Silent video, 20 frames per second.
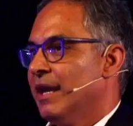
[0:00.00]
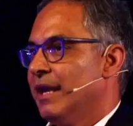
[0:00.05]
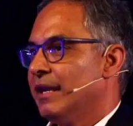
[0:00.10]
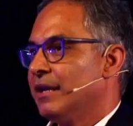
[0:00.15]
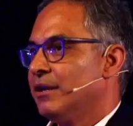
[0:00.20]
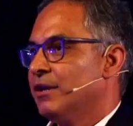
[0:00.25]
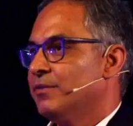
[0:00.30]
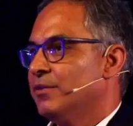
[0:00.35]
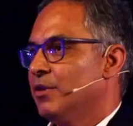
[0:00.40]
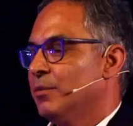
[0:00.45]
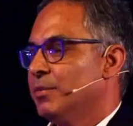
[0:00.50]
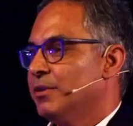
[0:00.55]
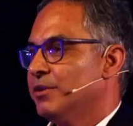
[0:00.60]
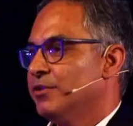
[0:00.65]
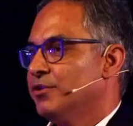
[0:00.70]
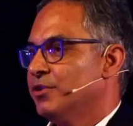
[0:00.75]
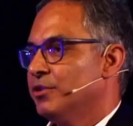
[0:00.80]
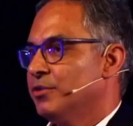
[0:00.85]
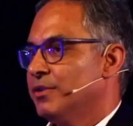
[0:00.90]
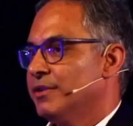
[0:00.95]
of
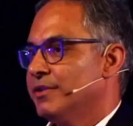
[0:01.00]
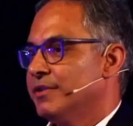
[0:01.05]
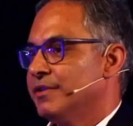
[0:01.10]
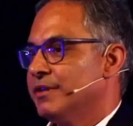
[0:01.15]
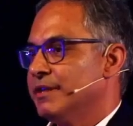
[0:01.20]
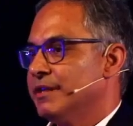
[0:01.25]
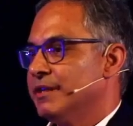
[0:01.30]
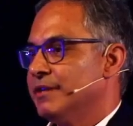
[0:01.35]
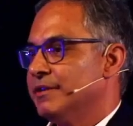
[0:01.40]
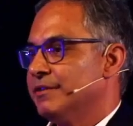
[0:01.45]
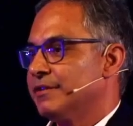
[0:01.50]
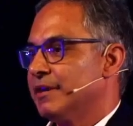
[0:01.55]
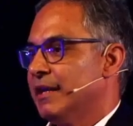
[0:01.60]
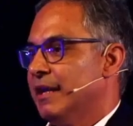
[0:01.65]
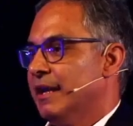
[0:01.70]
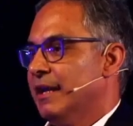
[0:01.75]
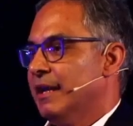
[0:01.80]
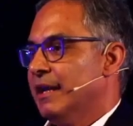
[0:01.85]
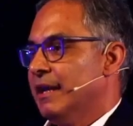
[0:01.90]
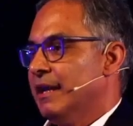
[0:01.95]
opportunities.
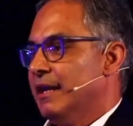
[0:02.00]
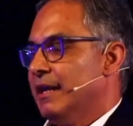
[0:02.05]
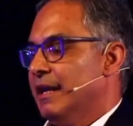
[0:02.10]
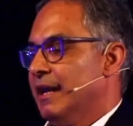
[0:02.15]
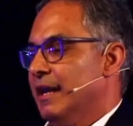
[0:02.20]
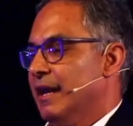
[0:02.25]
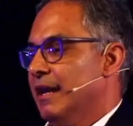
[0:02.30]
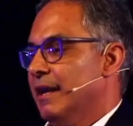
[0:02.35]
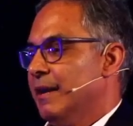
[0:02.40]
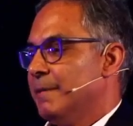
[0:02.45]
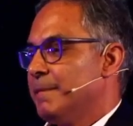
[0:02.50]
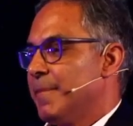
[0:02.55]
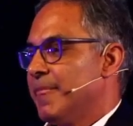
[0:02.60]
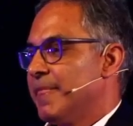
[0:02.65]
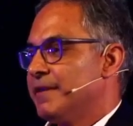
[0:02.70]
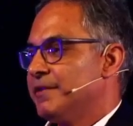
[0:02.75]
The